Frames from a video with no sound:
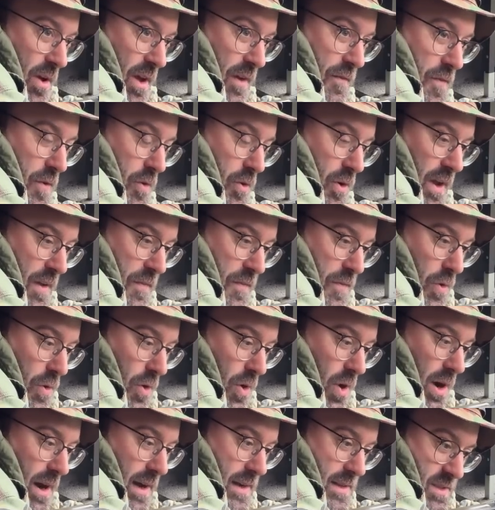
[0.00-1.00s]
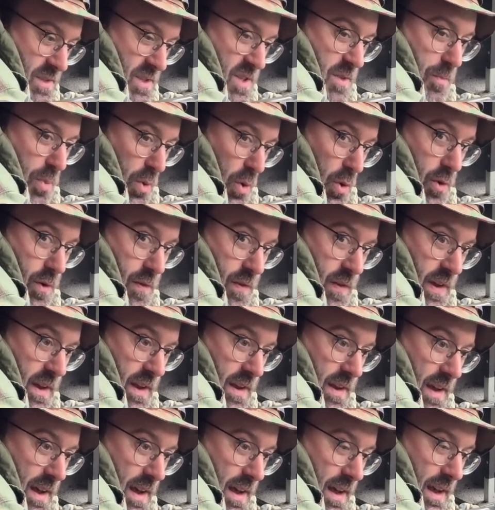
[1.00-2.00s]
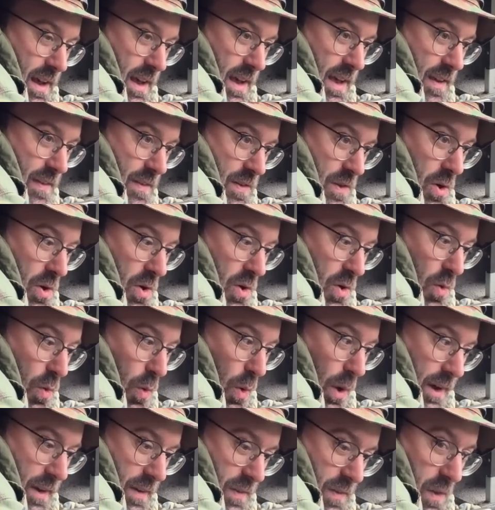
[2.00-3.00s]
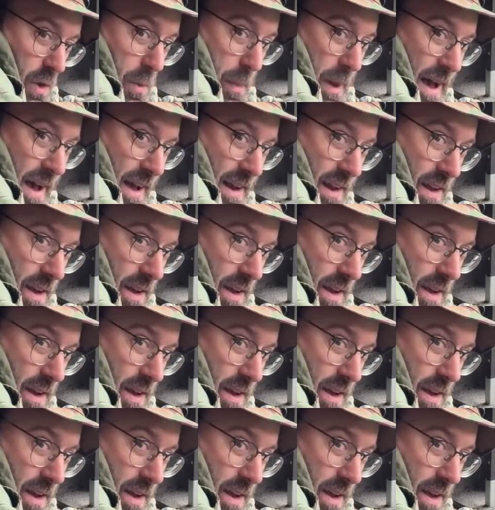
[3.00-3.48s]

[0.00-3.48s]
If you're unsupported, it's not quite so bad.